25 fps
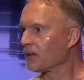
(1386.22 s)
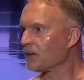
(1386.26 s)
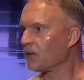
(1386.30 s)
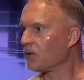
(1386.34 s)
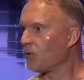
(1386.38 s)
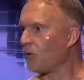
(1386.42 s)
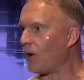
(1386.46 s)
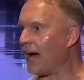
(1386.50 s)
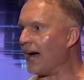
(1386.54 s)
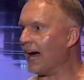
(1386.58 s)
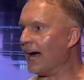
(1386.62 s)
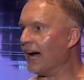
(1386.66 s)

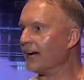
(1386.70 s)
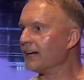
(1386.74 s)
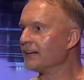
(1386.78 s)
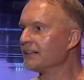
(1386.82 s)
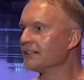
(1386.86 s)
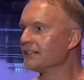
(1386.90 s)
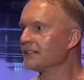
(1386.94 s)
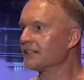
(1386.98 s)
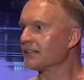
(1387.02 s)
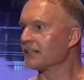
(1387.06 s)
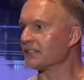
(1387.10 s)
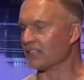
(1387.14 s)
Why?
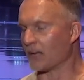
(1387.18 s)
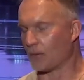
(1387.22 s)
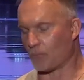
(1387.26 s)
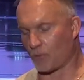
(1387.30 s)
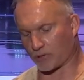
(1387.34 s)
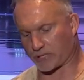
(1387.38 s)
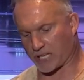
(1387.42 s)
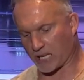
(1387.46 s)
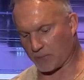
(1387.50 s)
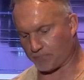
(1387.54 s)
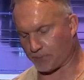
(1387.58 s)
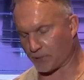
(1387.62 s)
Because I'm
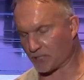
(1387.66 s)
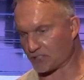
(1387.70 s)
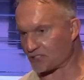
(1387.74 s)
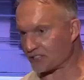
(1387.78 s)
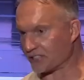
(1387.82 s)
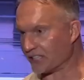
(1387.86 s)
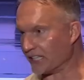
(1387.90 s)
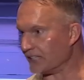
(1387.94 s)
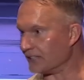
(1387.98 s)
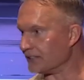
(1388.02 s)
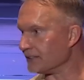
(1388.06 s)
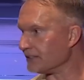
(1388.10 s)
going to keep
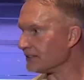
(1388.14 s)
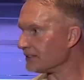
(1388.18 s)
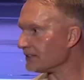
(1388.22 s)
pushing it.